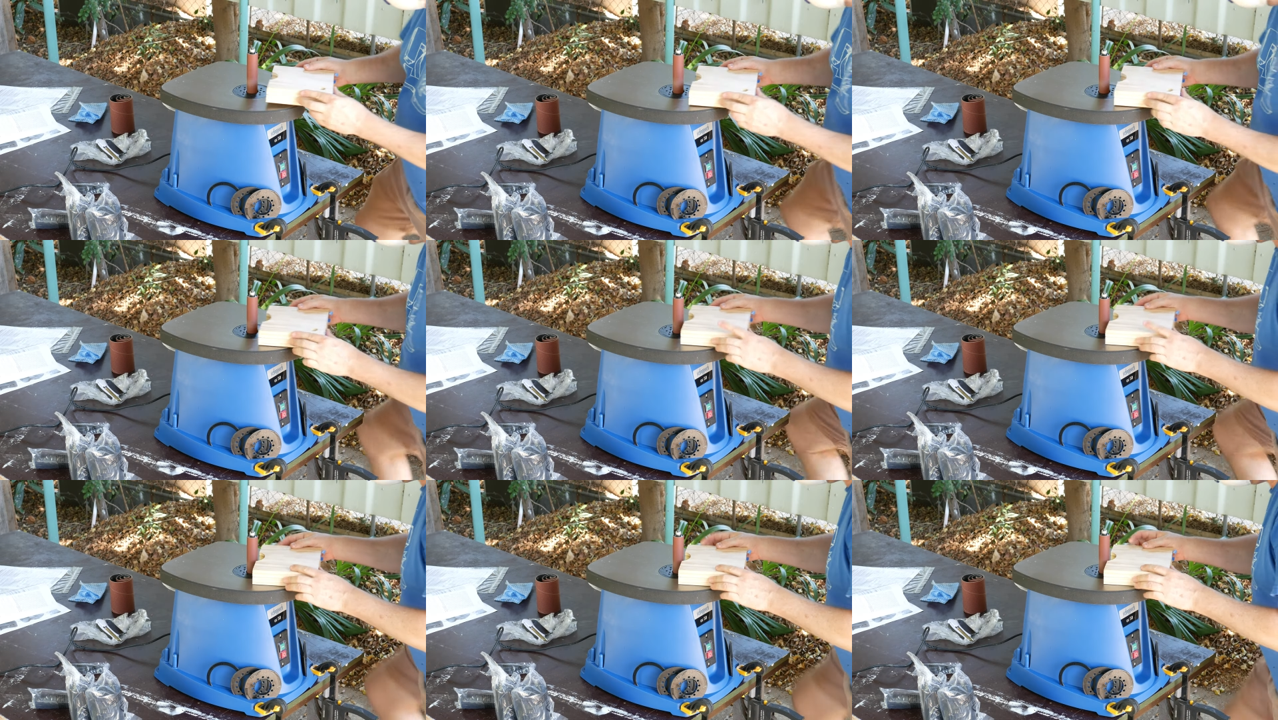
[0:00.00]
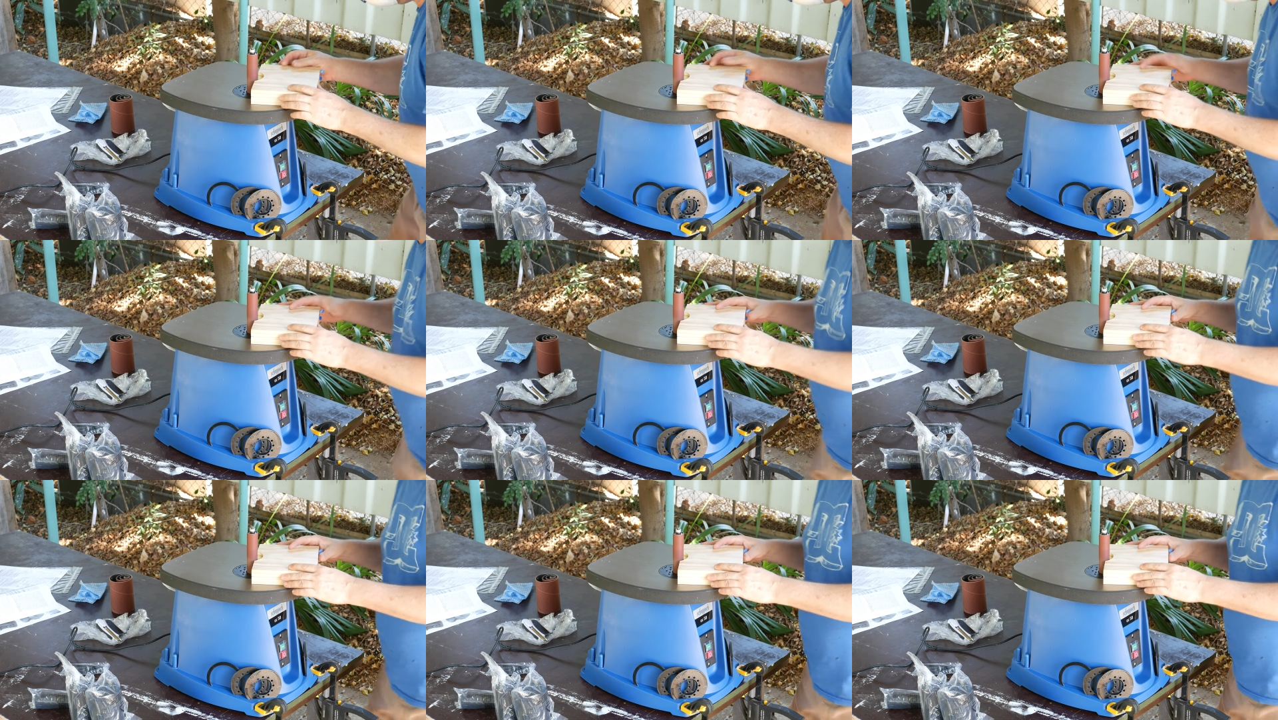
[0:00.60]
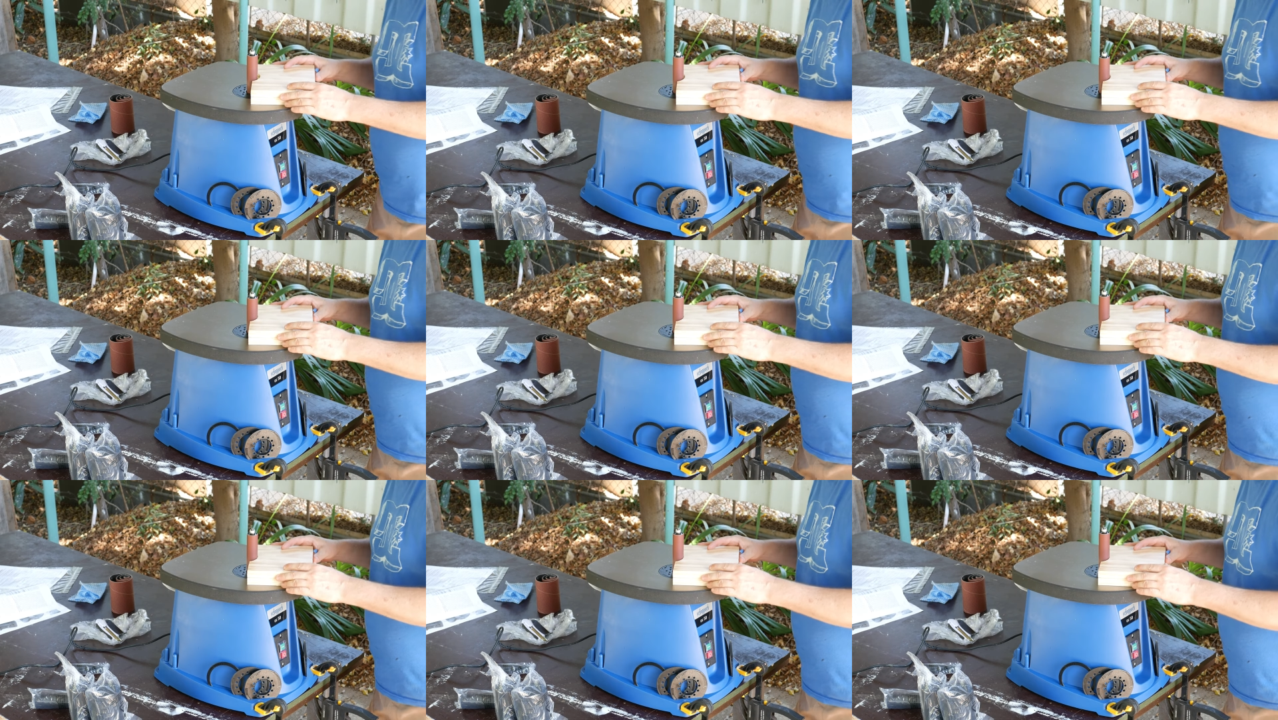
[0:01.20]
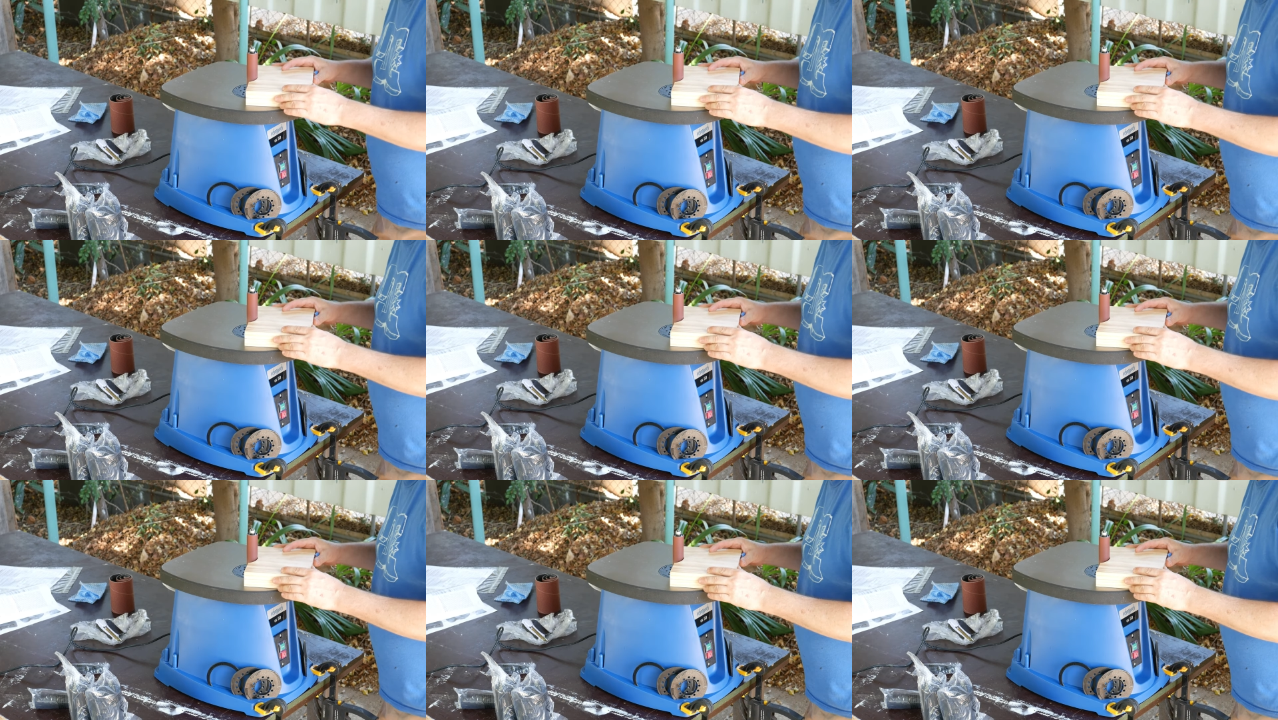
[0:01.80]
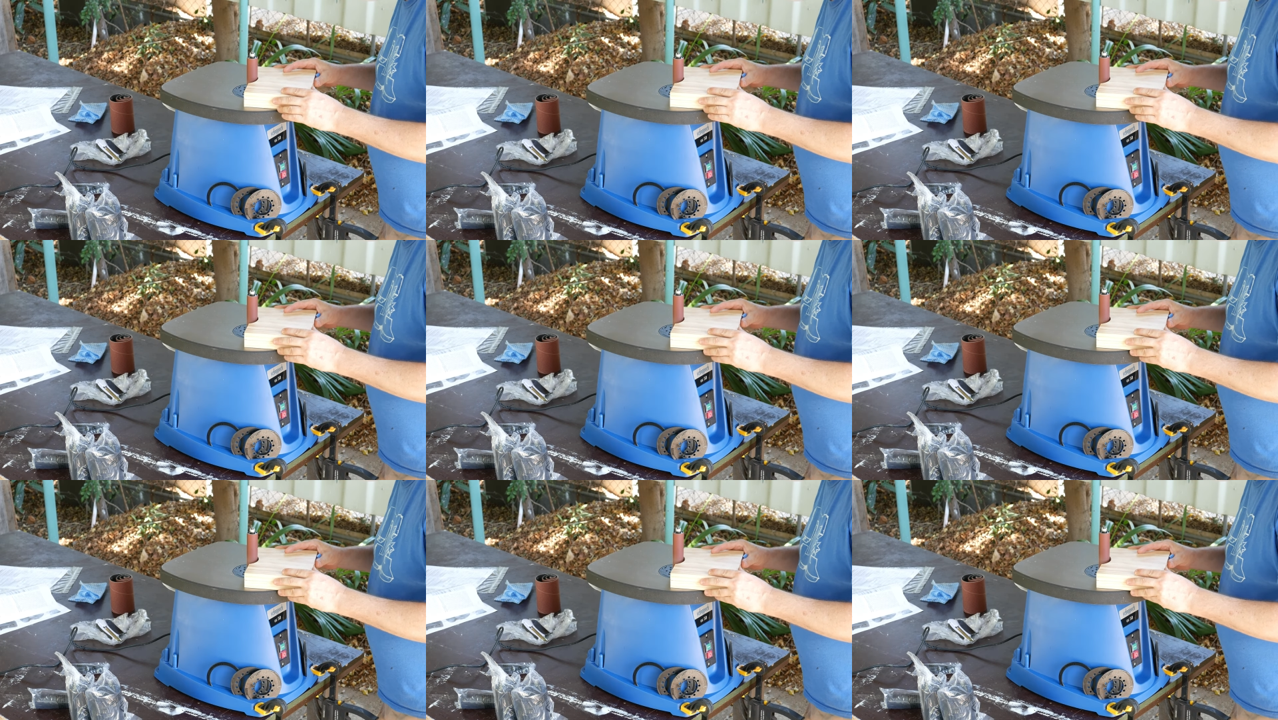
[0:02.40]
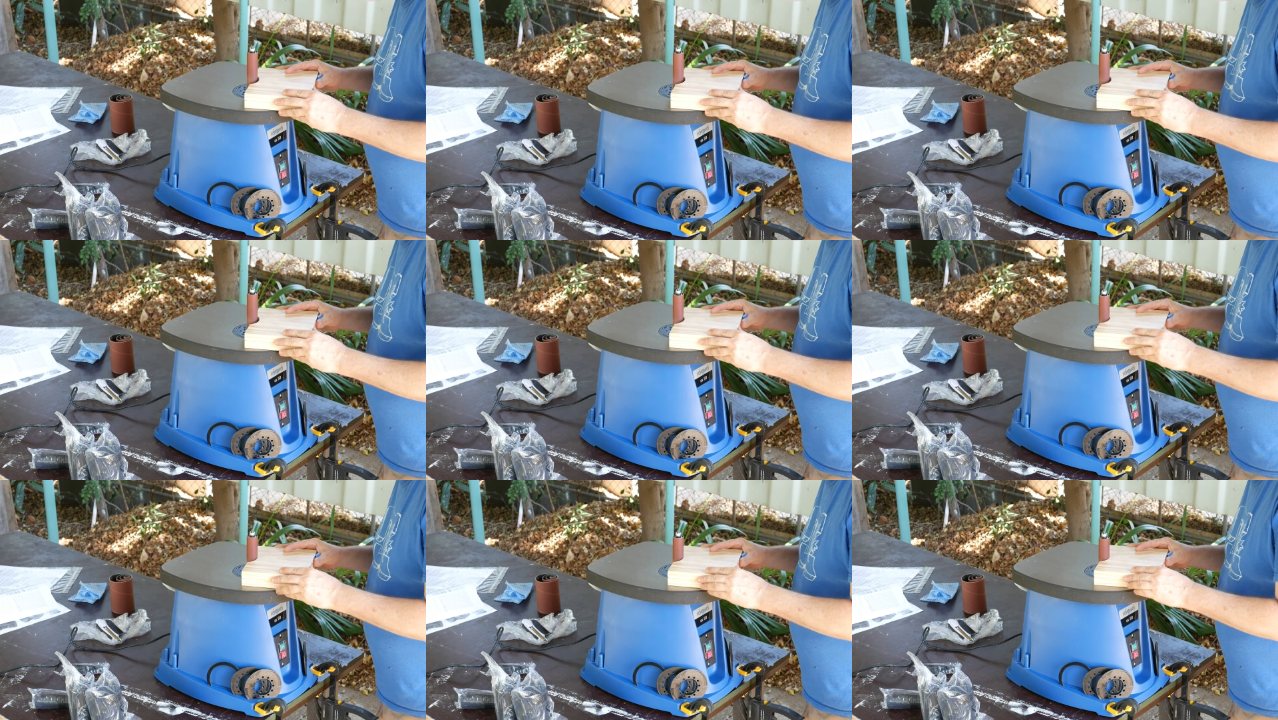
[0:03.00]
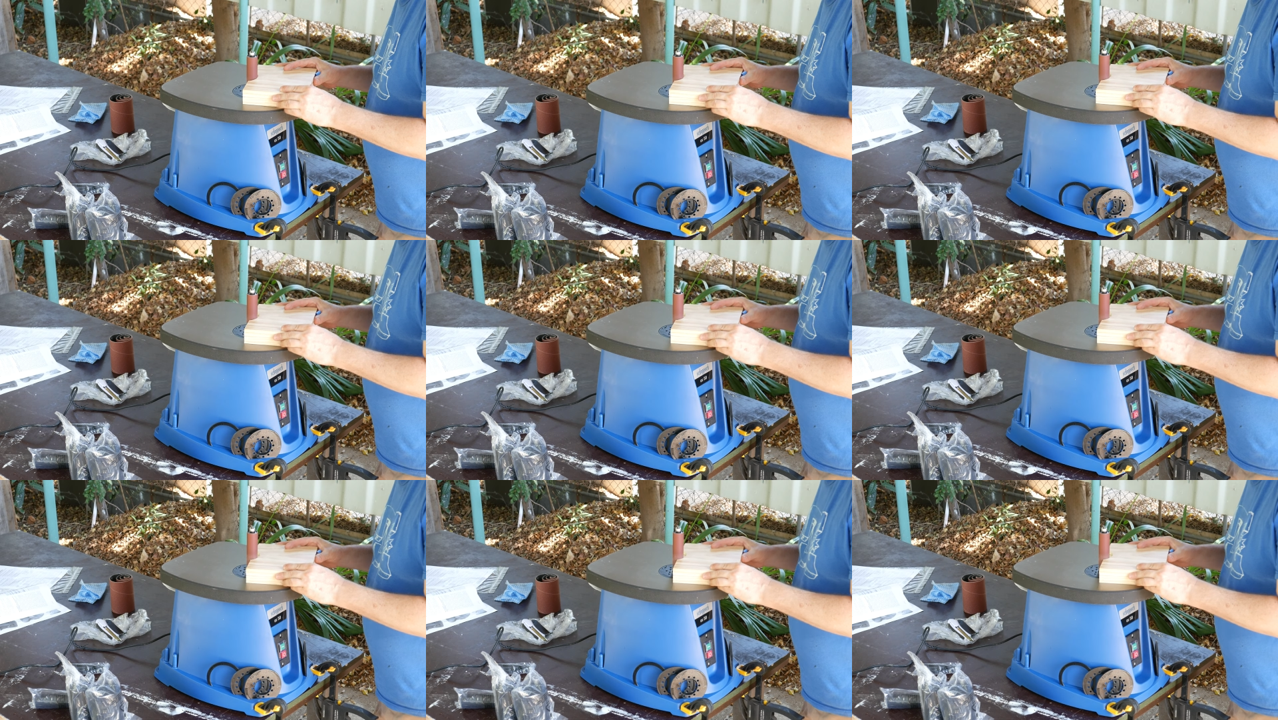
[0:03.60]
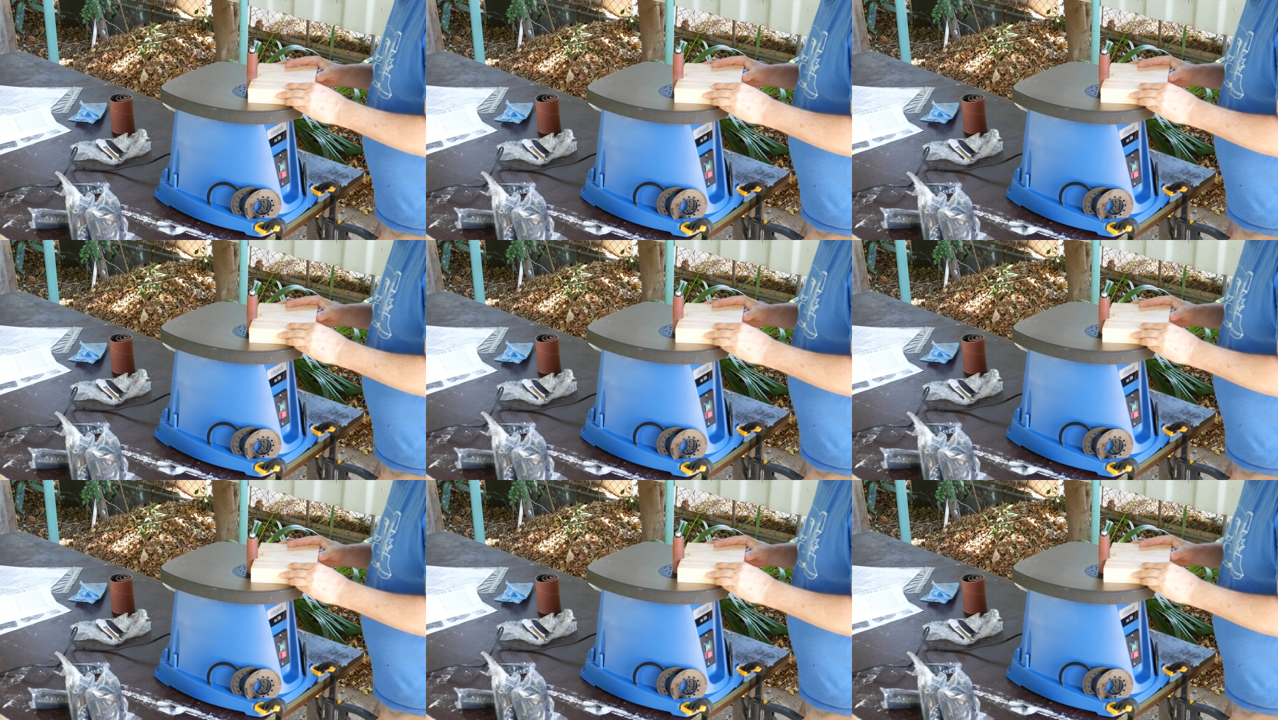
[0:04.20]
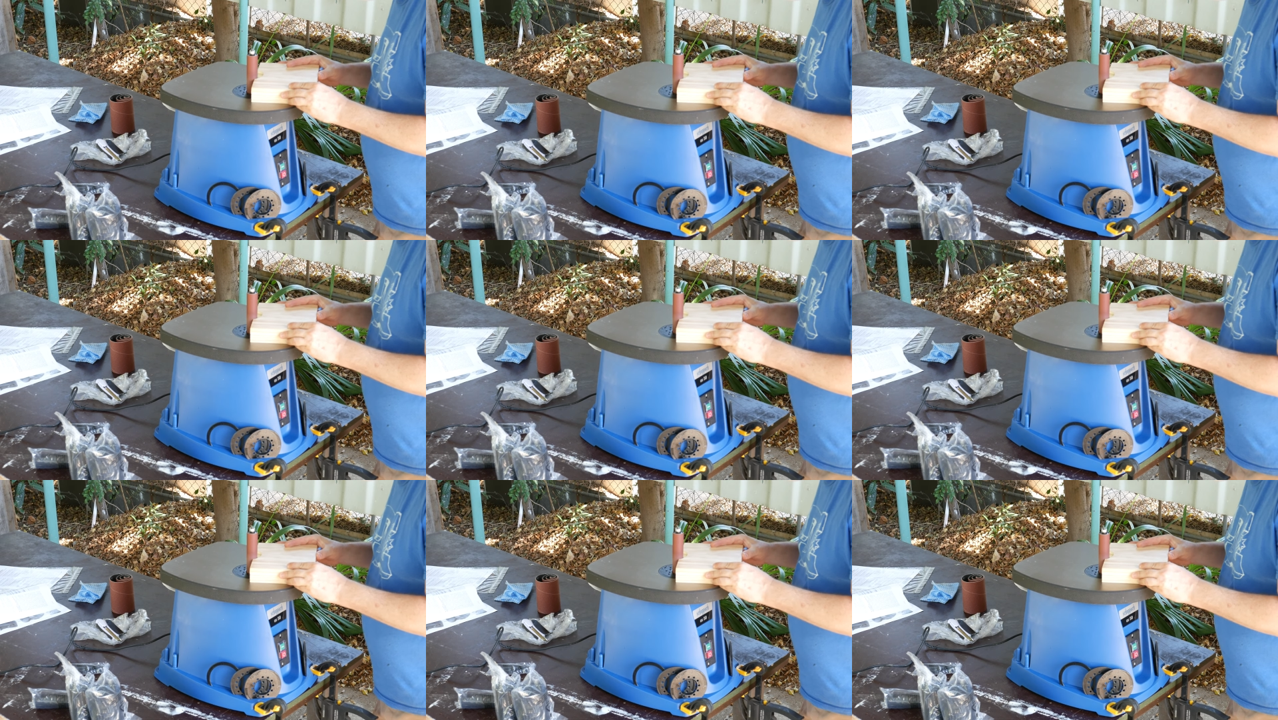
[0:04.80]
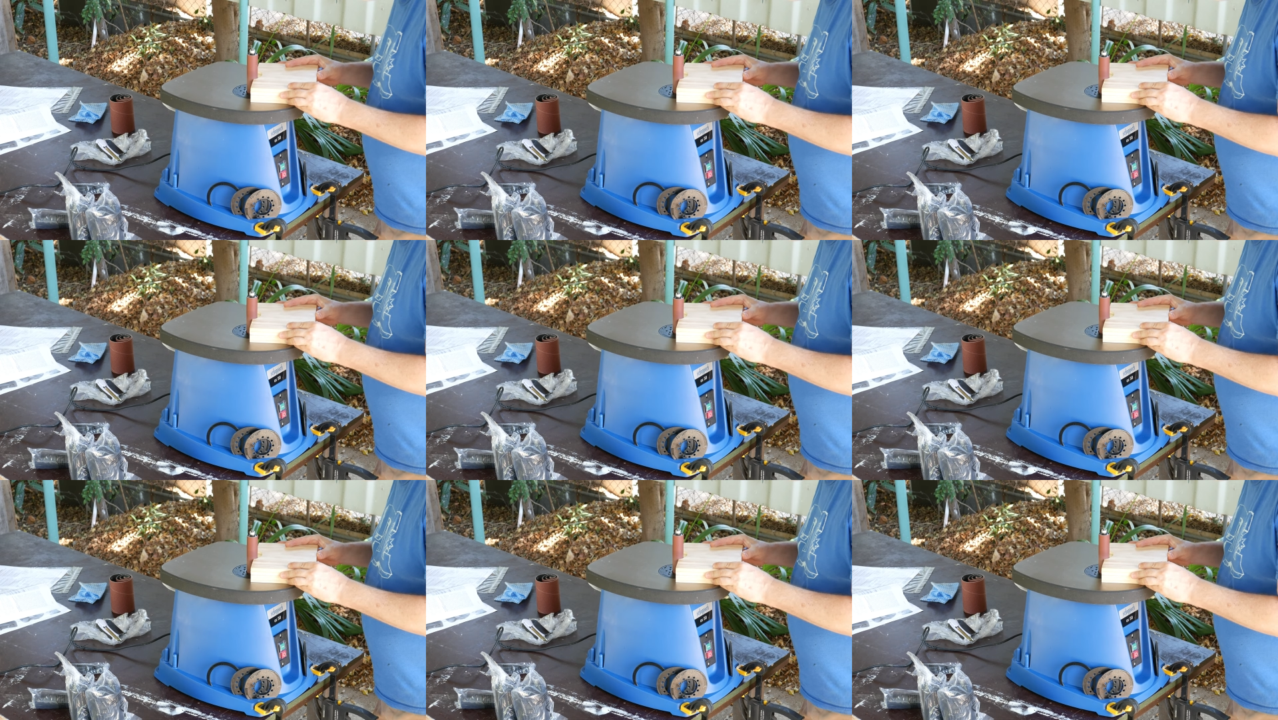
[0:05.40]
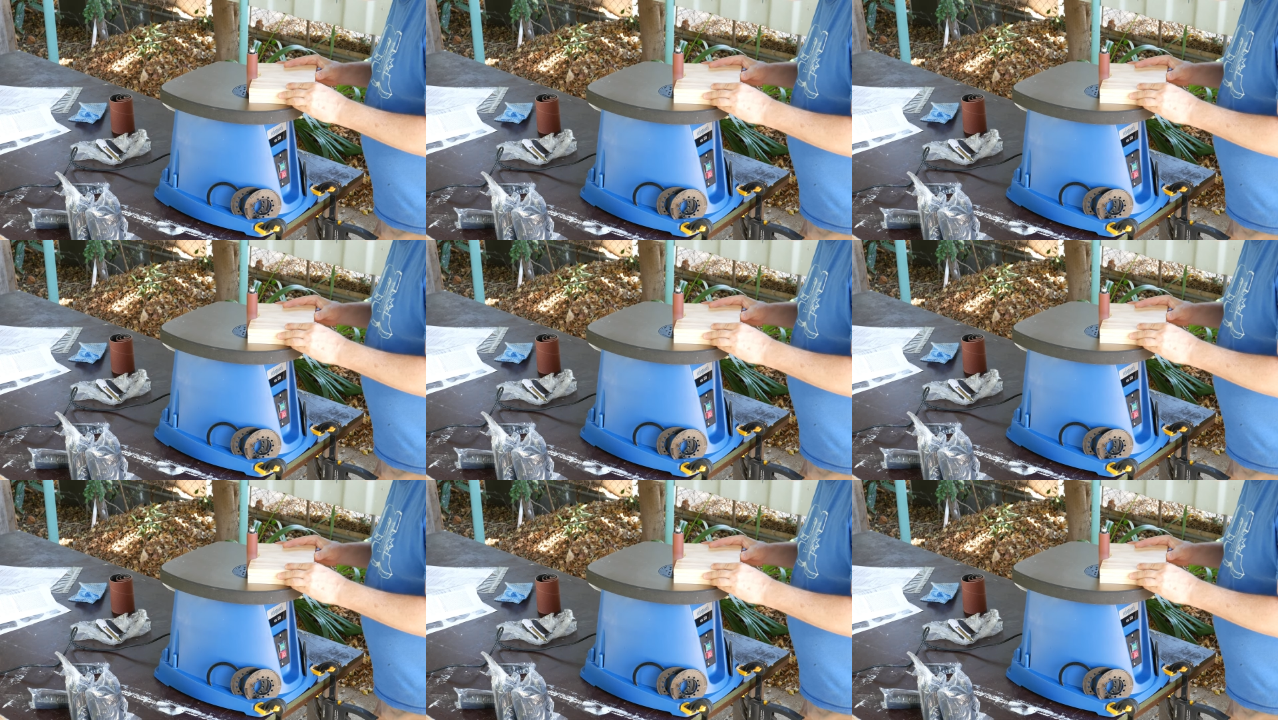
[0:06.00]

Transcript: [unreadable: no face in view]